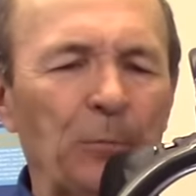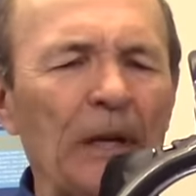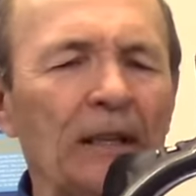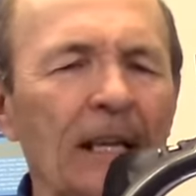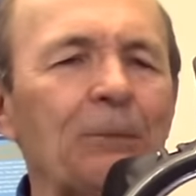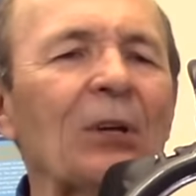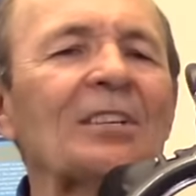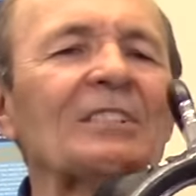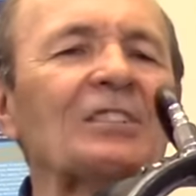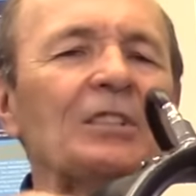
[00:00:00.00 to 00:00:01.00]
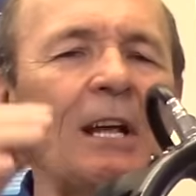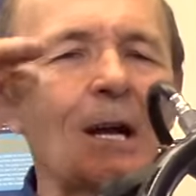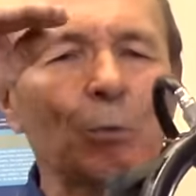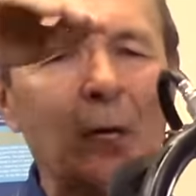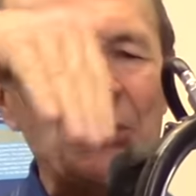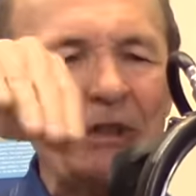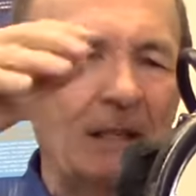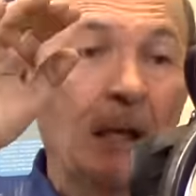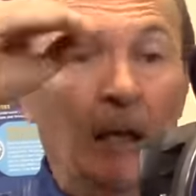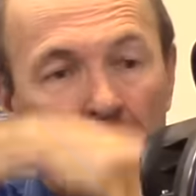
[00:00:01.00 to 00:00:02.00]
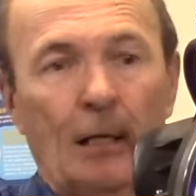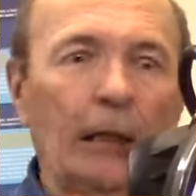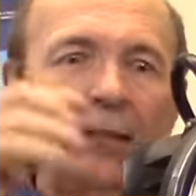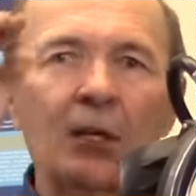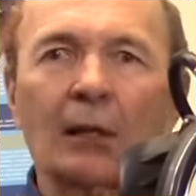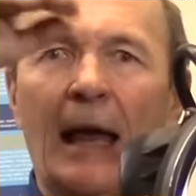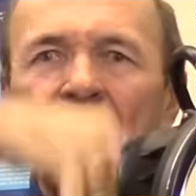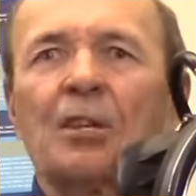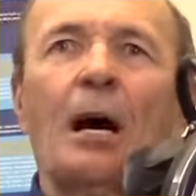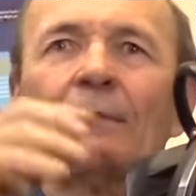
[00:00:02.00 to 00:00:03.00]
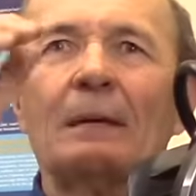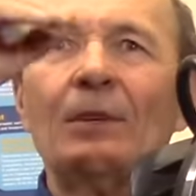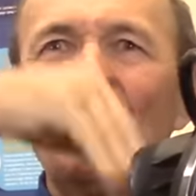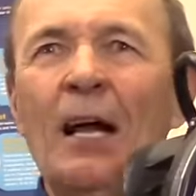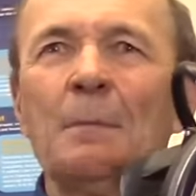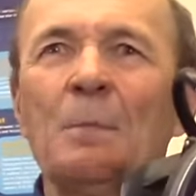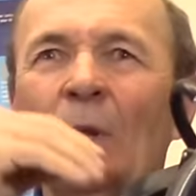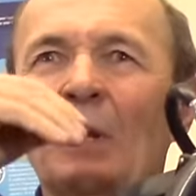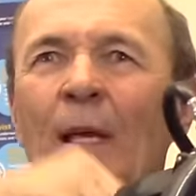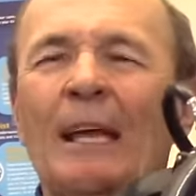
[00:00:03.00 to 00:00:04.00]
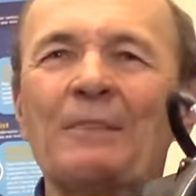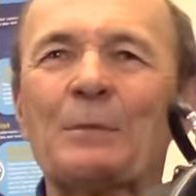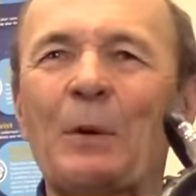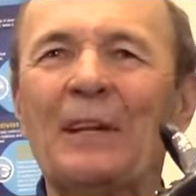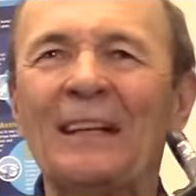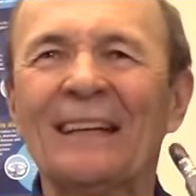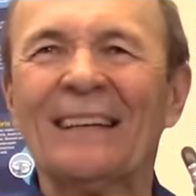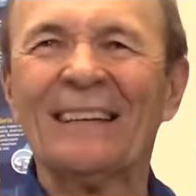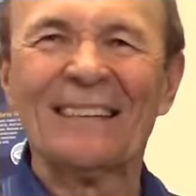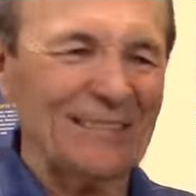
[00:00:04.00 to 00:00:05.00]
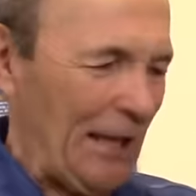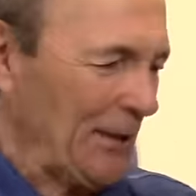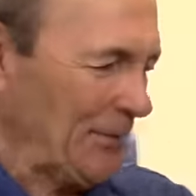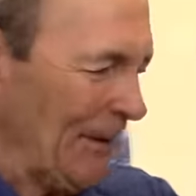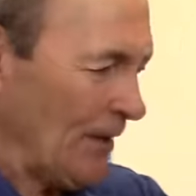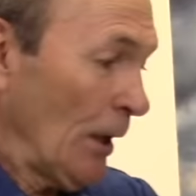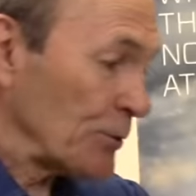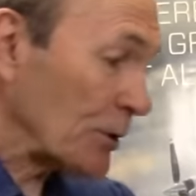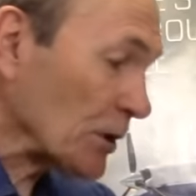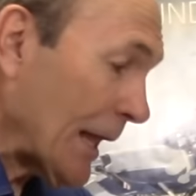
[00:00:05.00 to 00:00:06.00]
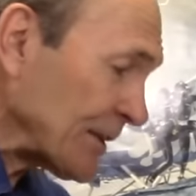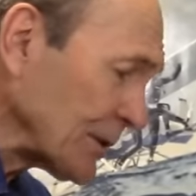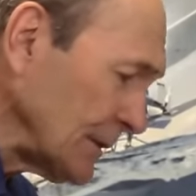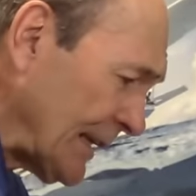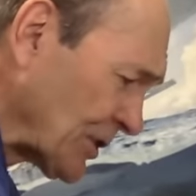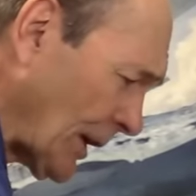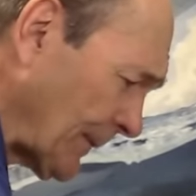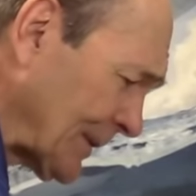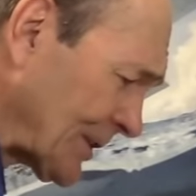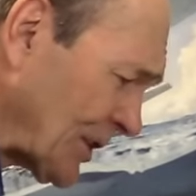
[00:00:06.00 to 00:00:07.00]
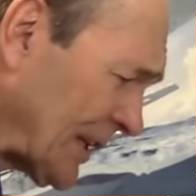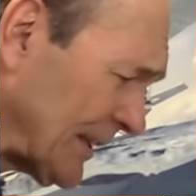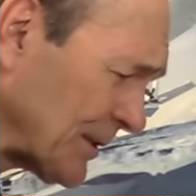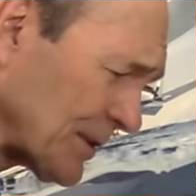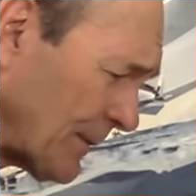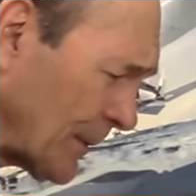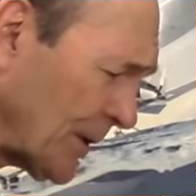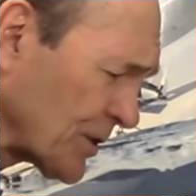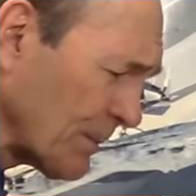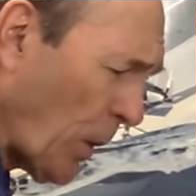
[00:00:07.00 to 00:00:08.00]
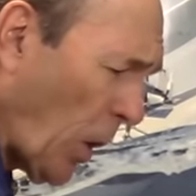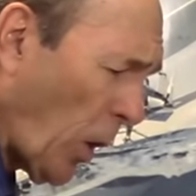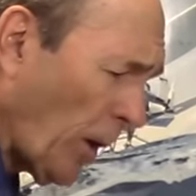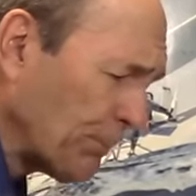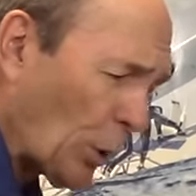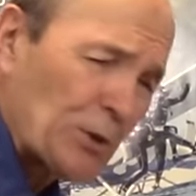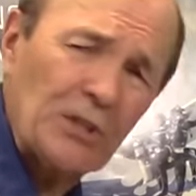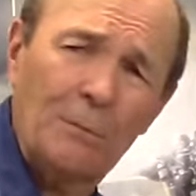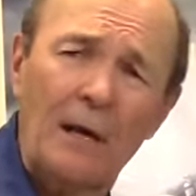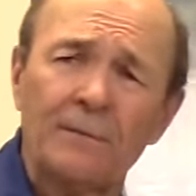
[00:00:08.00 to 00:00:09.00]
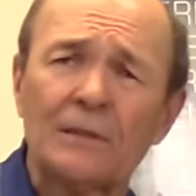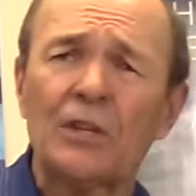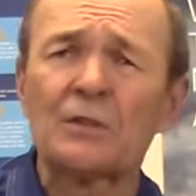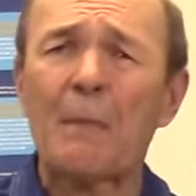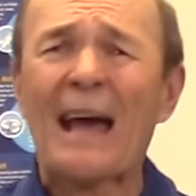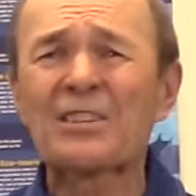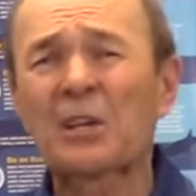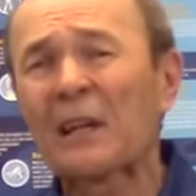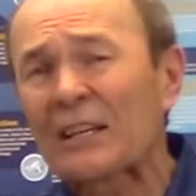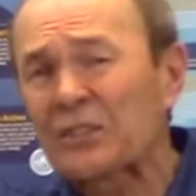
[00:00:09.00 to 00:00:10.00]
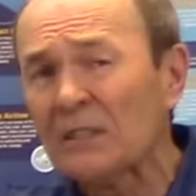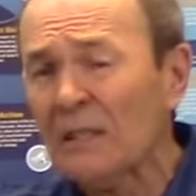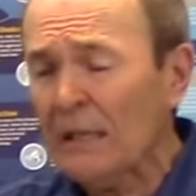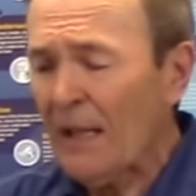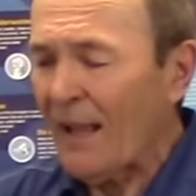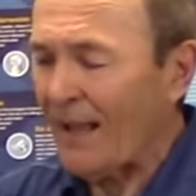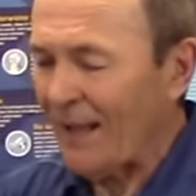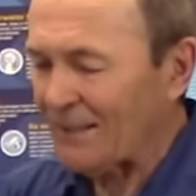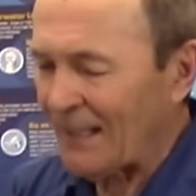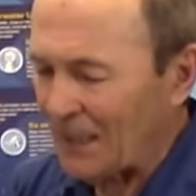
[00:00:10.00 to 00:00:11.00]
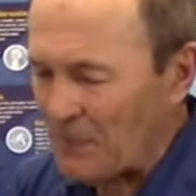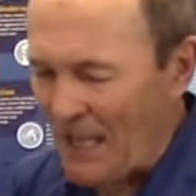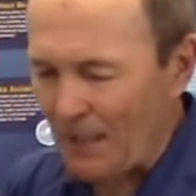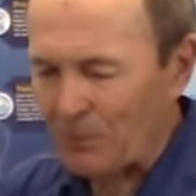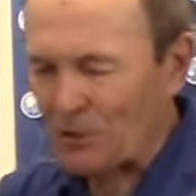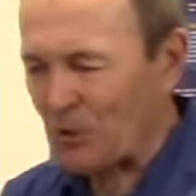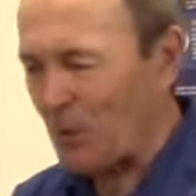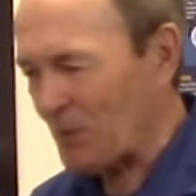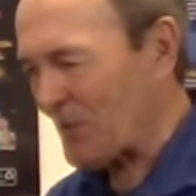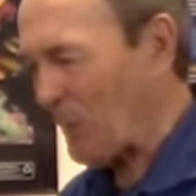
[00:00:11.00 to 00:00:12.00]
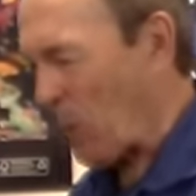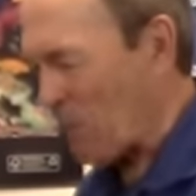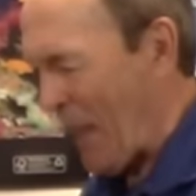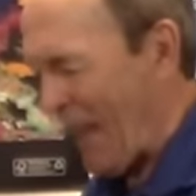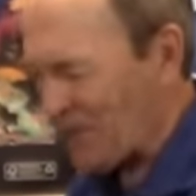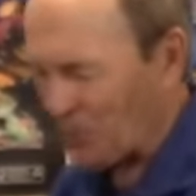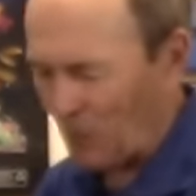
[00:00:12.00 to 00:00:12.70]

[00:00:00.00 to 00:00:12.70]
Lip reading: Pretty neat because as the air rushed in, it cleaned the glass off every time. It was pretty neat. A lot of fun. So there's lots of neat stuff. And as I say, this is a very small portion of my vintage mask collection. And I'll be happy to show you some more masks.